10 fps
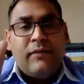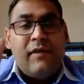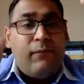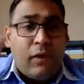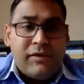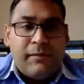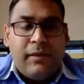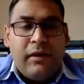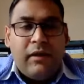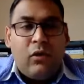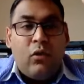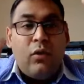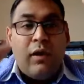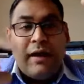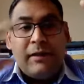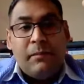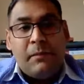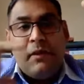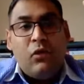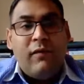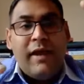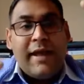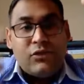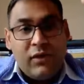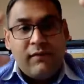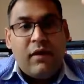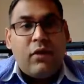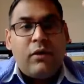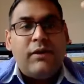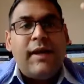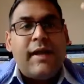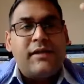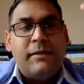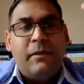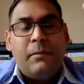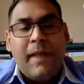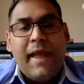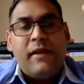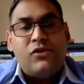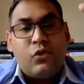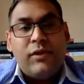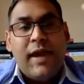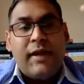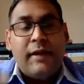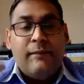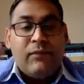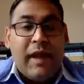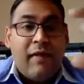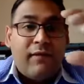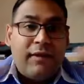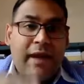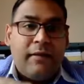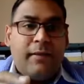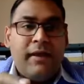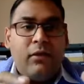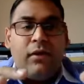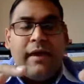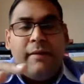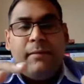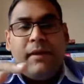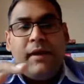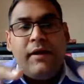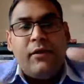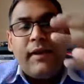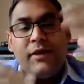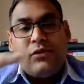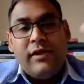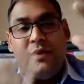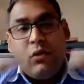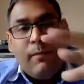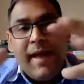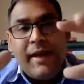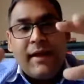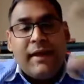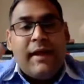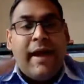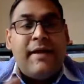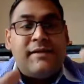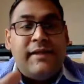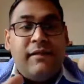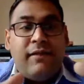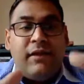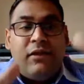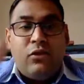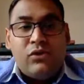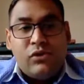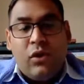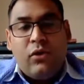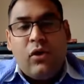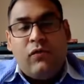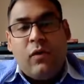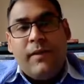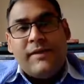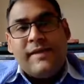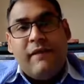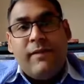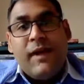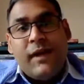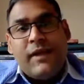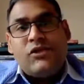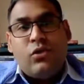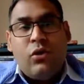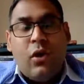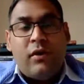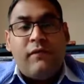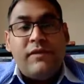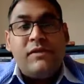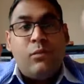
if possible, who are the people who will actually work on that actionable plan, so that after that particular time period you can actually look back and see whether those non-conformities have been addressed or not, which is